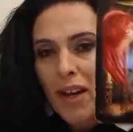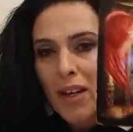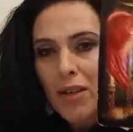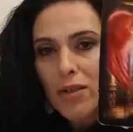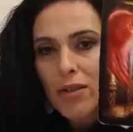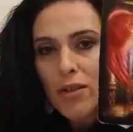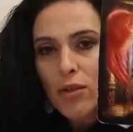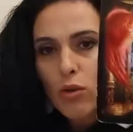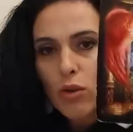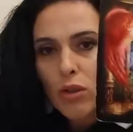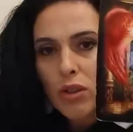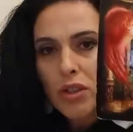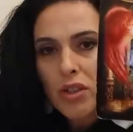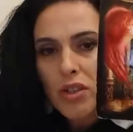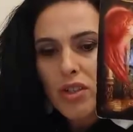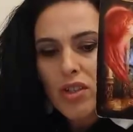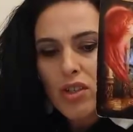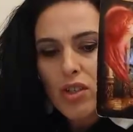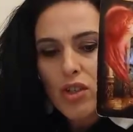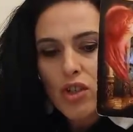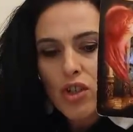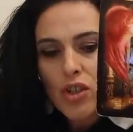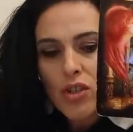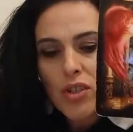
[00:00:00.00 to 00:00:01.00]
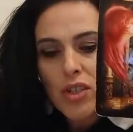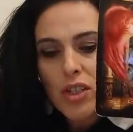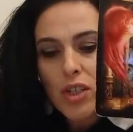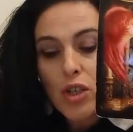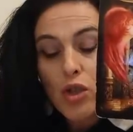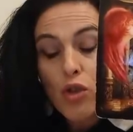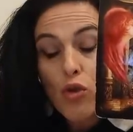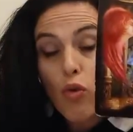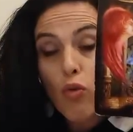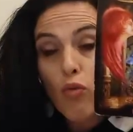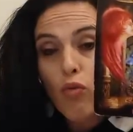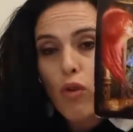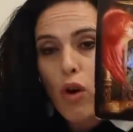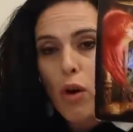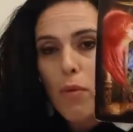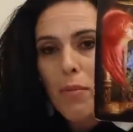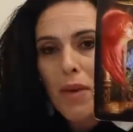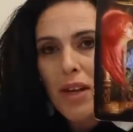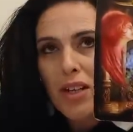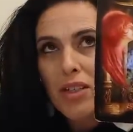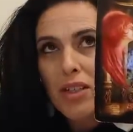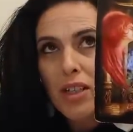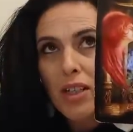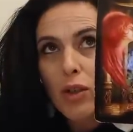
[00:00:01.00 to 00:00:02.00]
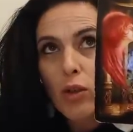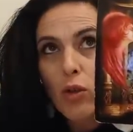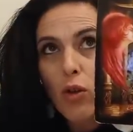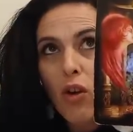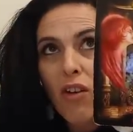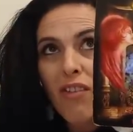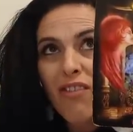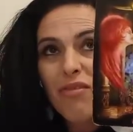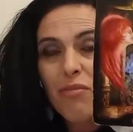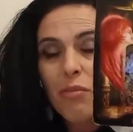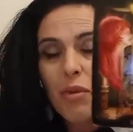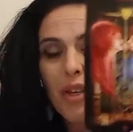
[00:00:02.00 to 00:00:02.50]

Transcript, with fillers: make solid decisions in your romantic life,